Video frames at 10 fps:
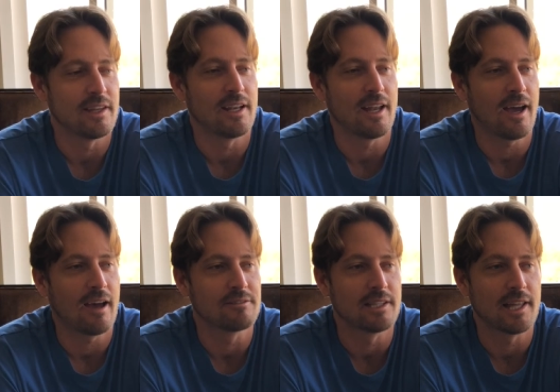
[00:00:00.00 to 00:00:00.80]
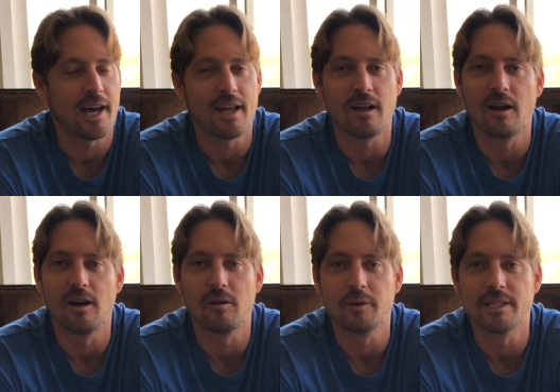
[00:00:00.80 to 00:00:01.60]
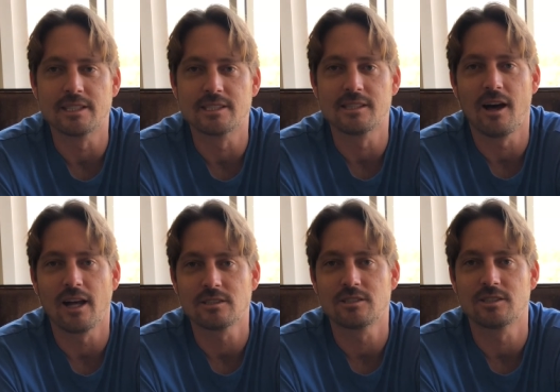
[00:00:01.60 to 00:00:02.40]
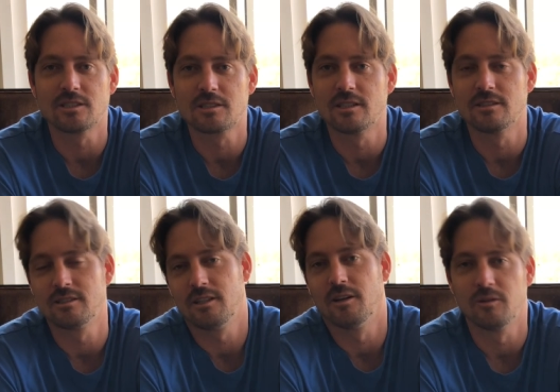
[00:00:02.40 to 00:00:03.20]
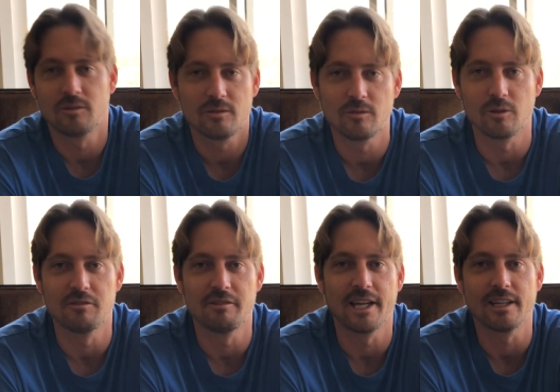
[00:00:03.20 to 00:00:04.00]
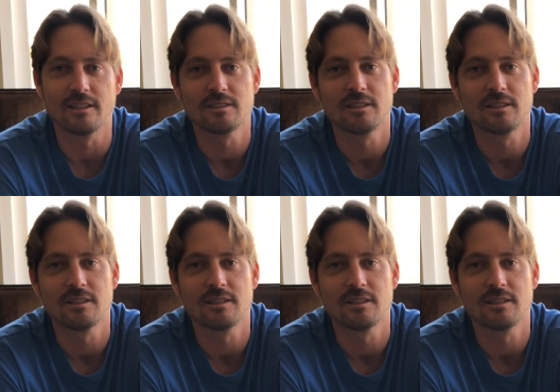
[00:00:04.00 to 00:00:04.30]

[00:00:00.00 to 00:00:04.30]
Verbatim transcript: then after that, we hit the slots just because, you know, we're in Vegas.